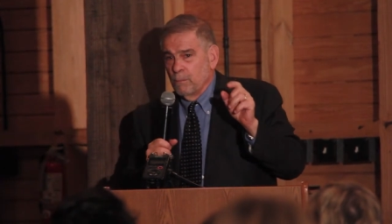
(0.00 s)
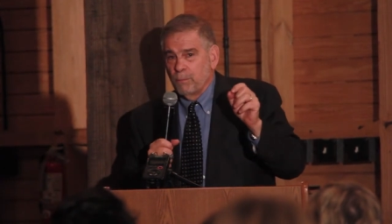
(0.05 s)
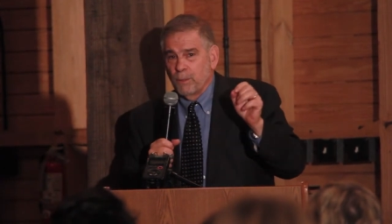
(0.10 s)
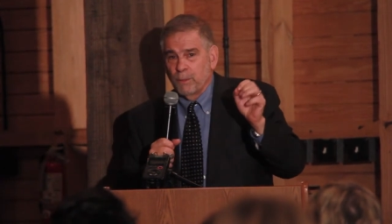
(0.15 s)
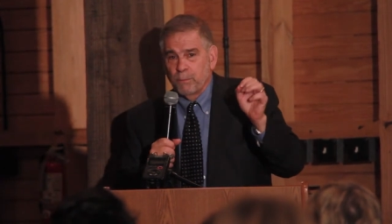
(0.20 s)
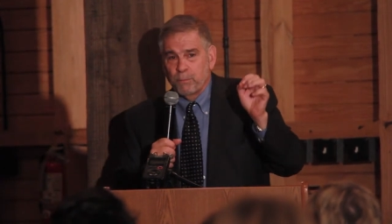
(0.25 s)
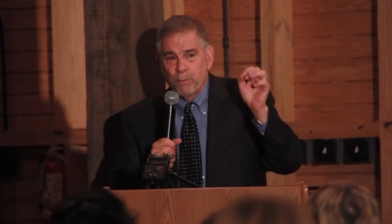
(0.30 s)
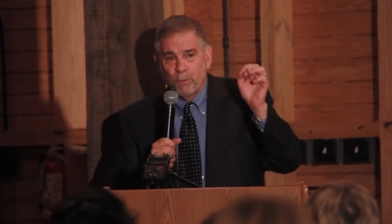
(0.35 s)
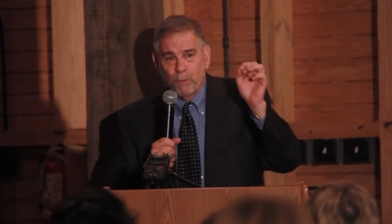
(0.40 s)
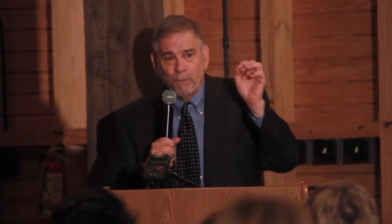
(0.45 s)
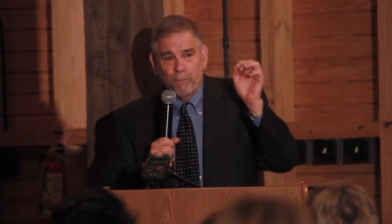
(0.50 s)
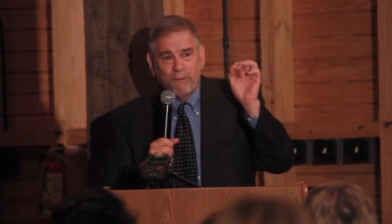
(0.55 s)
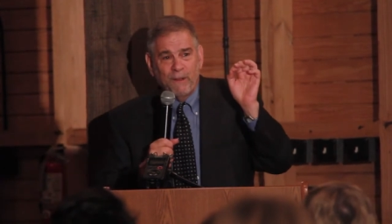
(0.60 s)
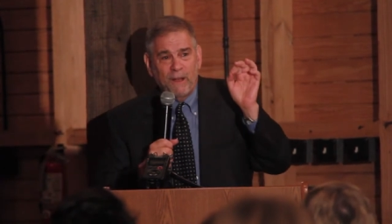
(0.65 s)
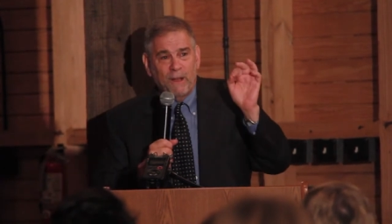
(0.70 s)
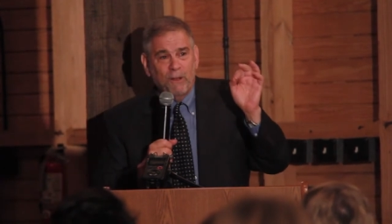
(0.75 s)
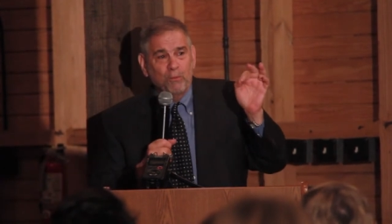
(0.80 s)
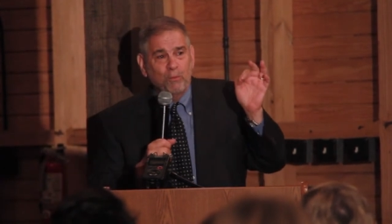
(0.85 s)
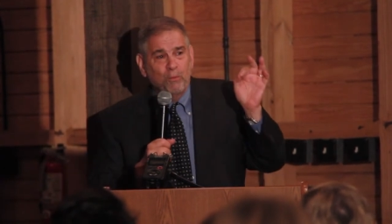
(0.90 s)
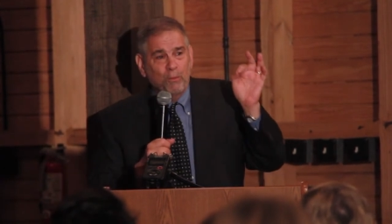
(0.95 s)
but
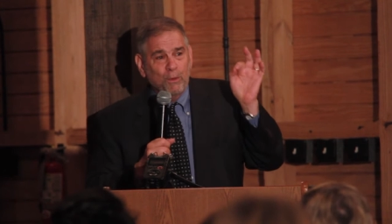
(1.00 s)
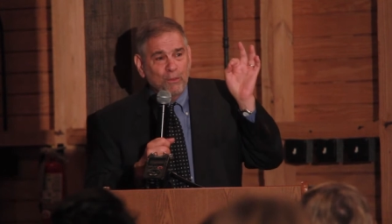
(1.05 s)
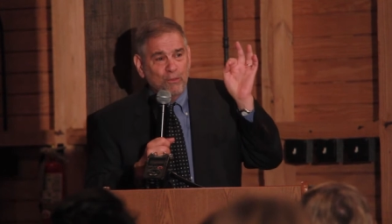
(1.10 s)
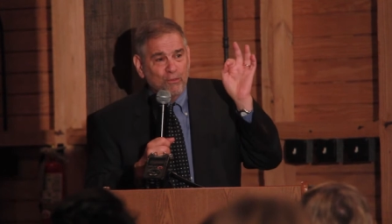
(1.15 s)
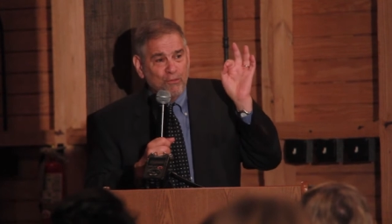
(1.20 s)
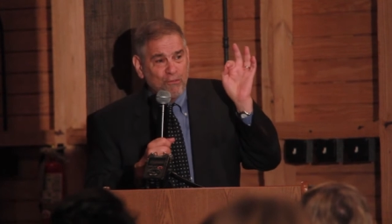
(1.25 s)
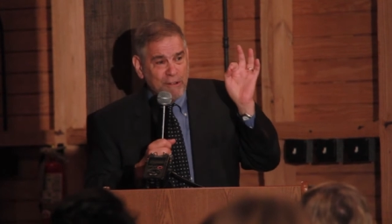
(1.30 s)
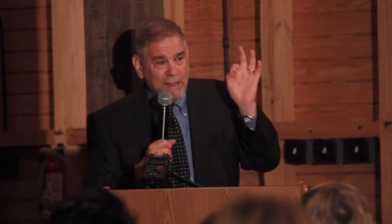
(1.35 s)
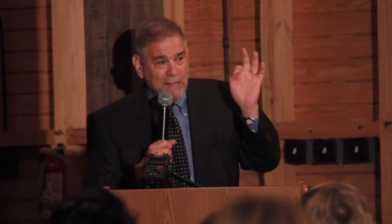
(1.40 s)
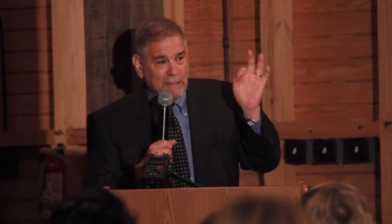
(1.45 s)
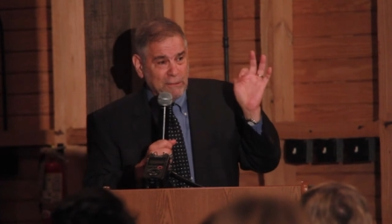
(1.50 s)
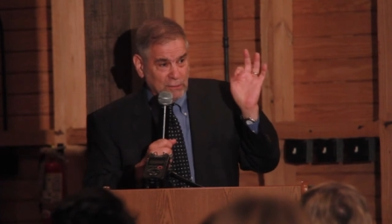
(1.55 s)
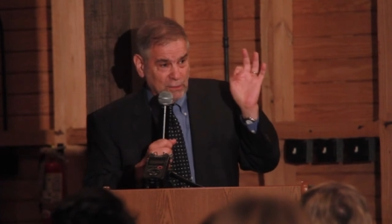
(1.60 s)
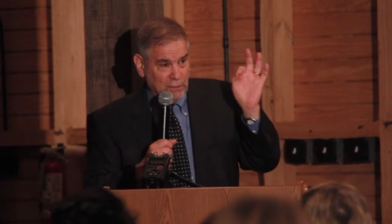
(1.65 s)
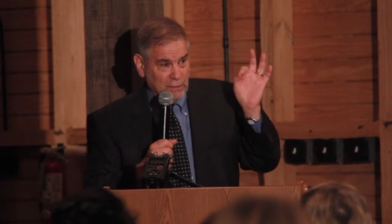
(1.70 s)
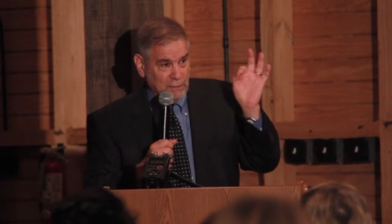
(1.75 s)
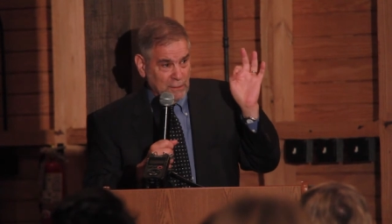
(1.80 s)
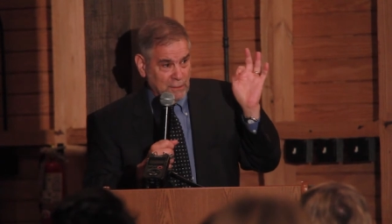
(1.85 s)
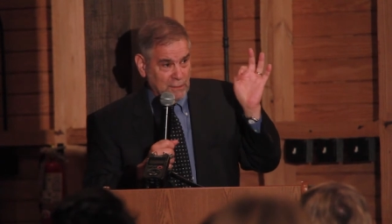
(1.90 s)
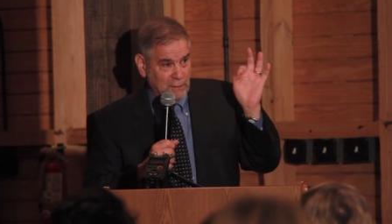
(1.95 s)
profound
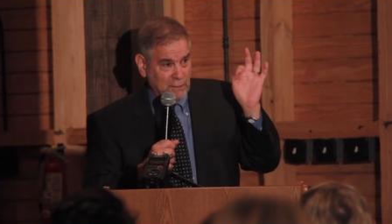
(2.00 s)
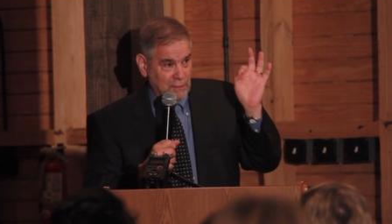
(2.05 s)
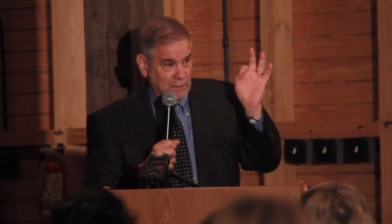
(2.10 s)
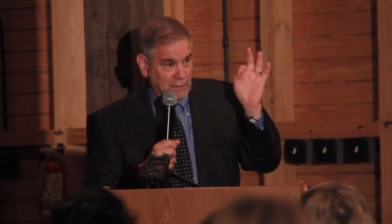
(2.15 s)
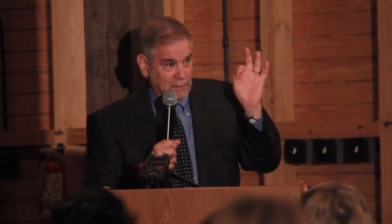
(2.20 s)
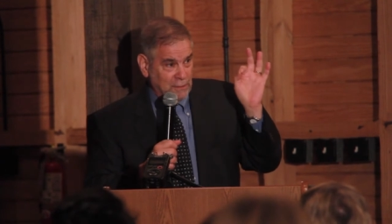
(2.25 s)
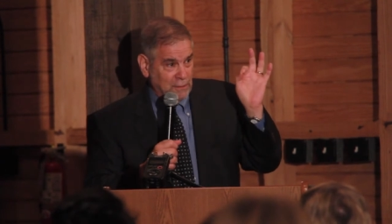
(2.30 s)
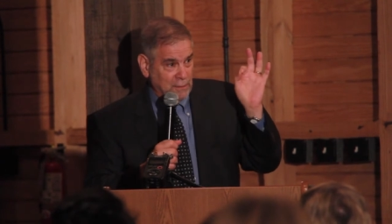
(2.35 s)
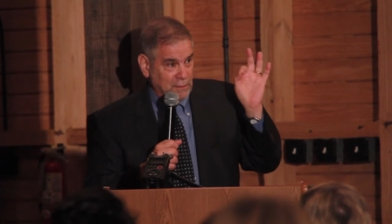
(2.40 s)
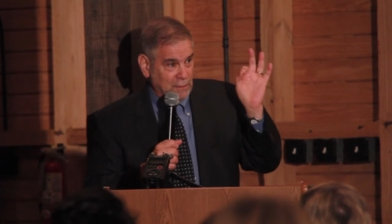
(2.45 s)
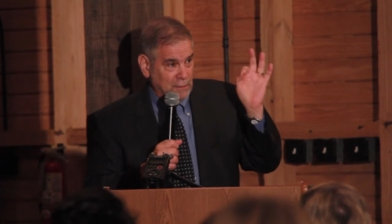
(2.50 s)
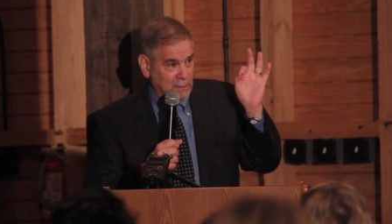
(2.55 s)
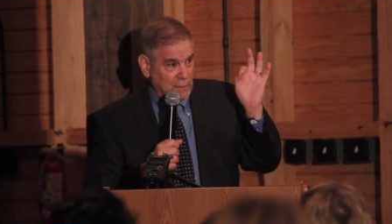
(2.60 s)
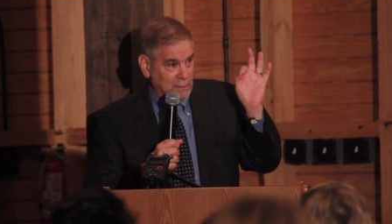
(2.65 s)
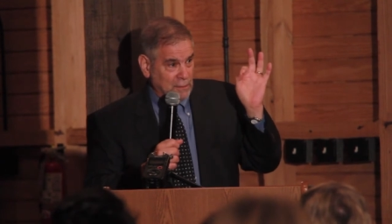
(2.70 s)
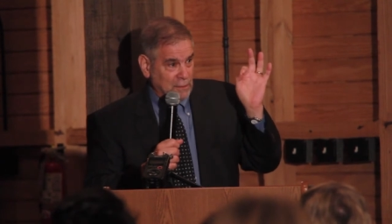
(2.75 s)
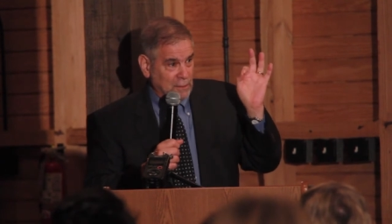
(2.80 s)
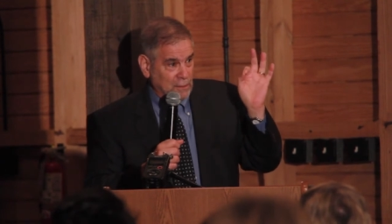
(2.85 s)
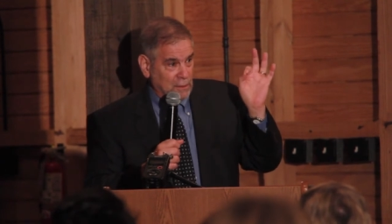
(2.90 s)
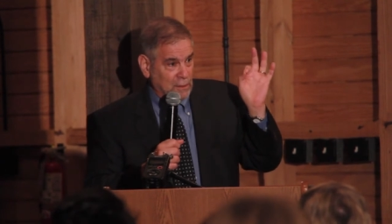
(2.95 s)
restraint
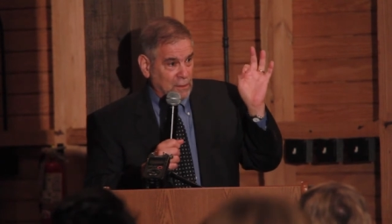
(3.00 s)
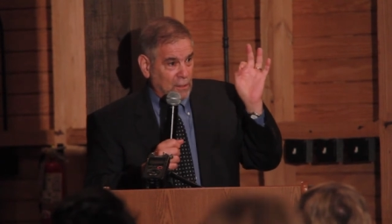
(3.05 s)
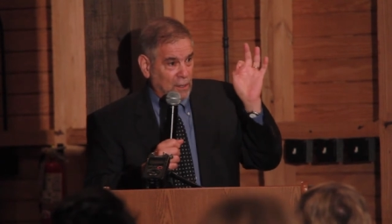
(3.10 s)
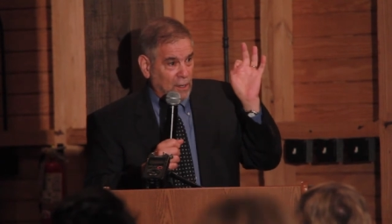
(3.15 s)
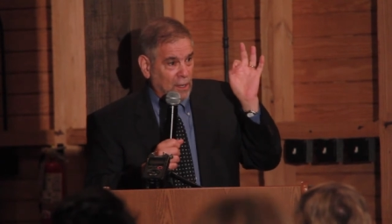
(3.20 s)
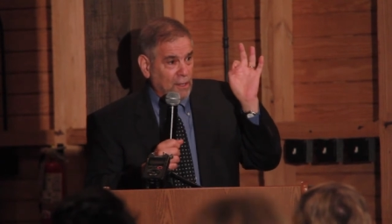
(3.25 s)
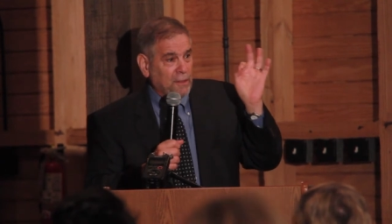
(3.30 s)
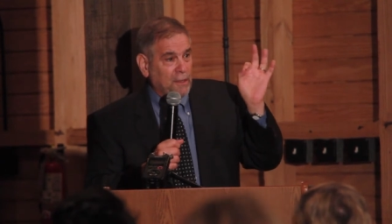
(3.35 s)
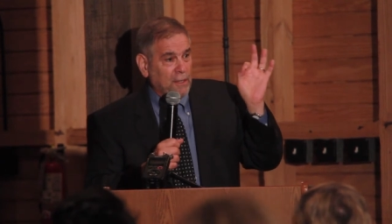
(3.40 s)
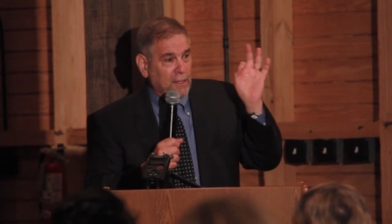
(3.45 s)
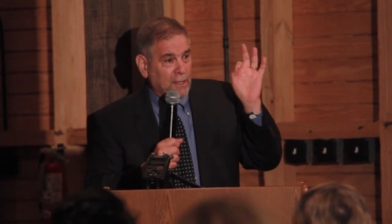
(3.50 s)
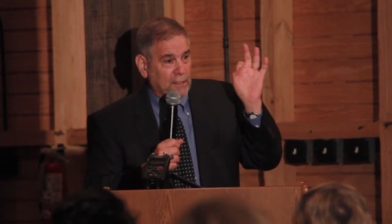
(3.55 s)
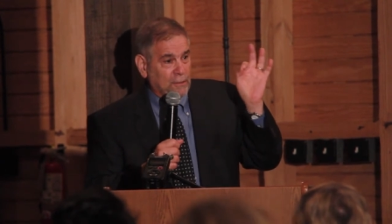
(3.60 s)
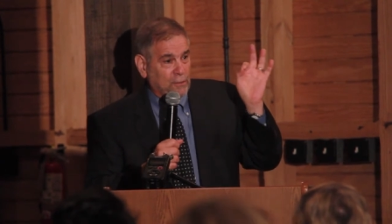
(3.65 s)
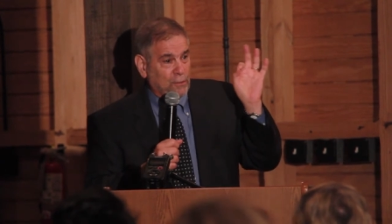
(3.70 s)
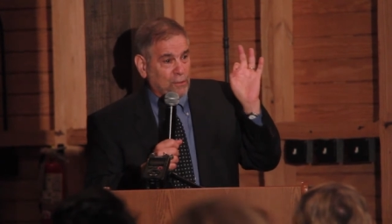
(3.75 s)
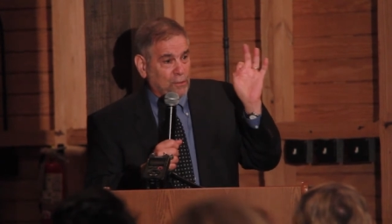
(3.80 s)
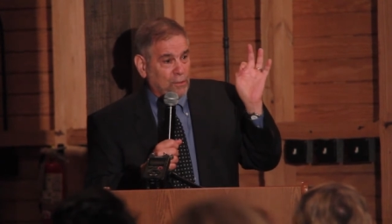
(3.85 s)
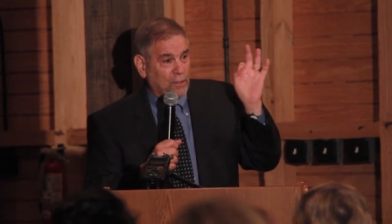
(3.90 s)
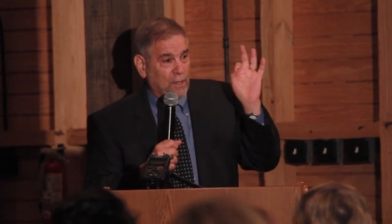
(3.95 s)
on the
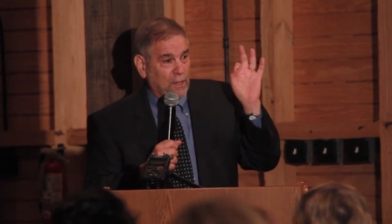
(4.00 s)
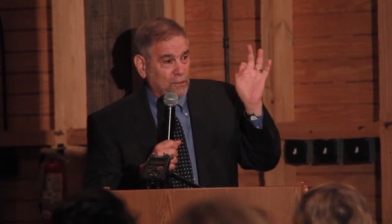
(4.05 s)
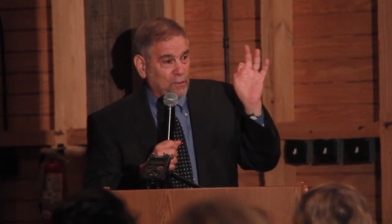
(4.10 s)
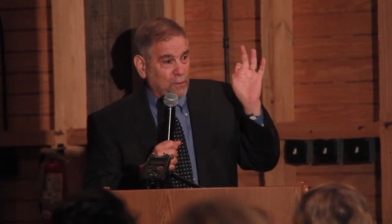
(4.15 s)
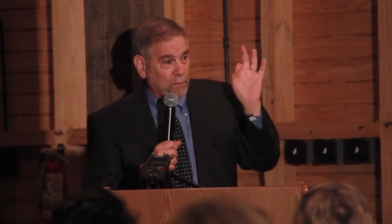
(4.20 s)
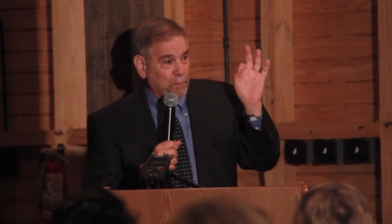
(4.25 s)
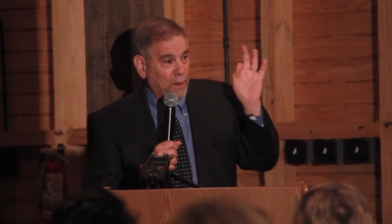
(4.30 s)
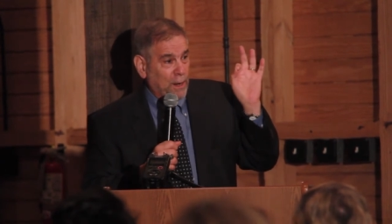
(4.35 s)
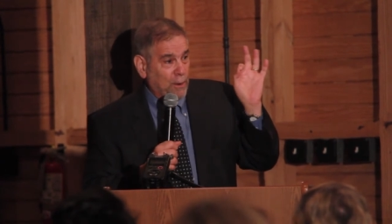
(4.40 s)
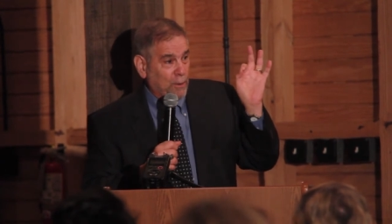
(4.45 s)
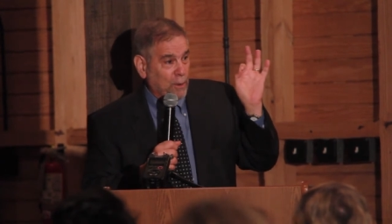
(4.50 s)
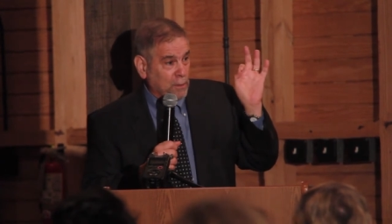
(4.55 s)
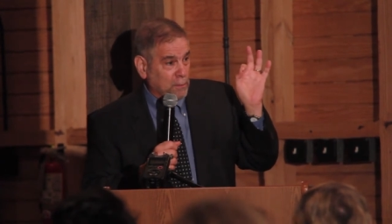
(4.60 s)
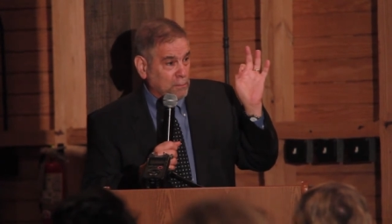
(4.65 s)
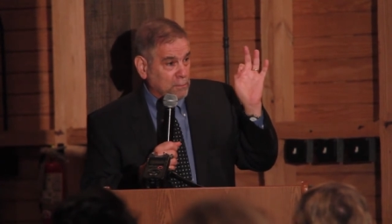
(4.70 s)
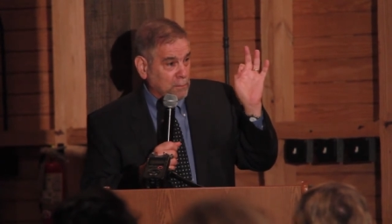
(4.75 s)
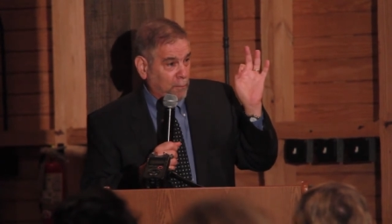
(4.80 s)
exercise of power.